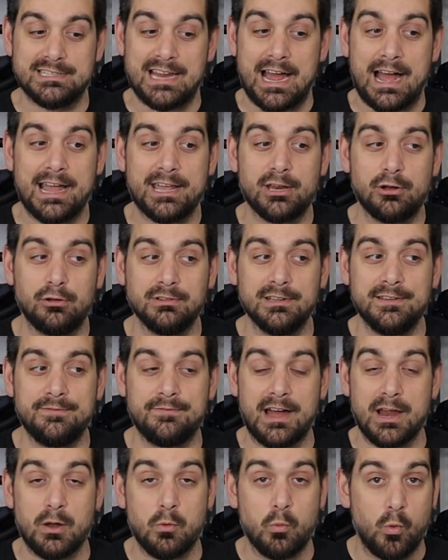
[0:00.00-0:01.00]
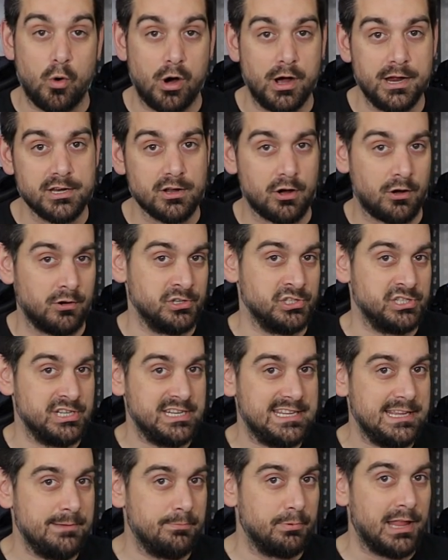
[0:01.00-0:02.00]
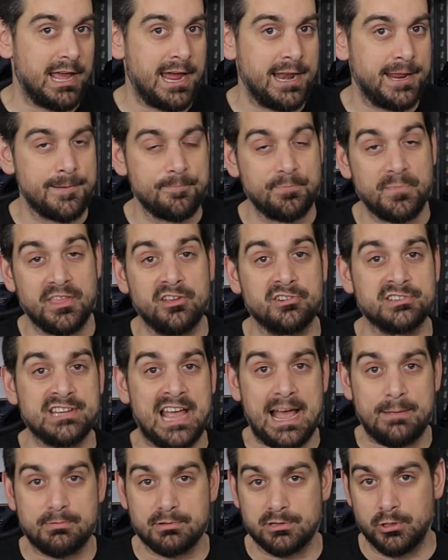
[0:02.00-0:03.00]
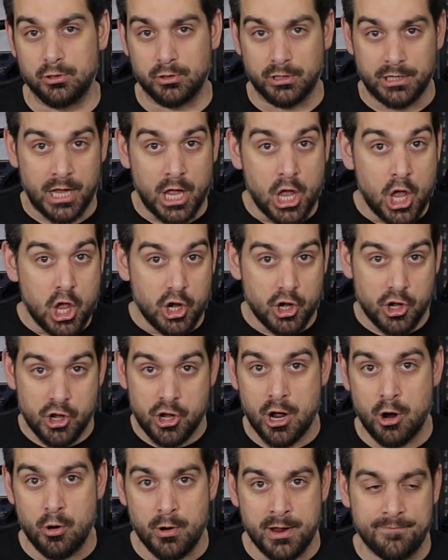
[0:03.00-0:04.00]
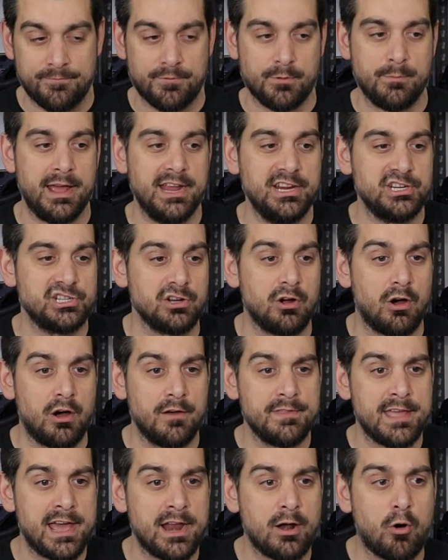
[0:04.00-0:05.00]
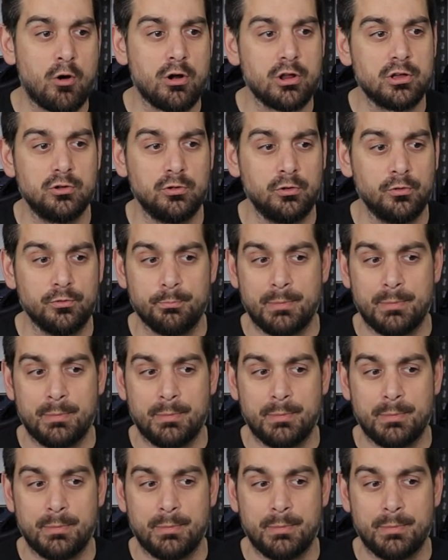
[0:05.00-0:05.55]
Now I can only find one on GT Planet, and there's absolutely no information on that article.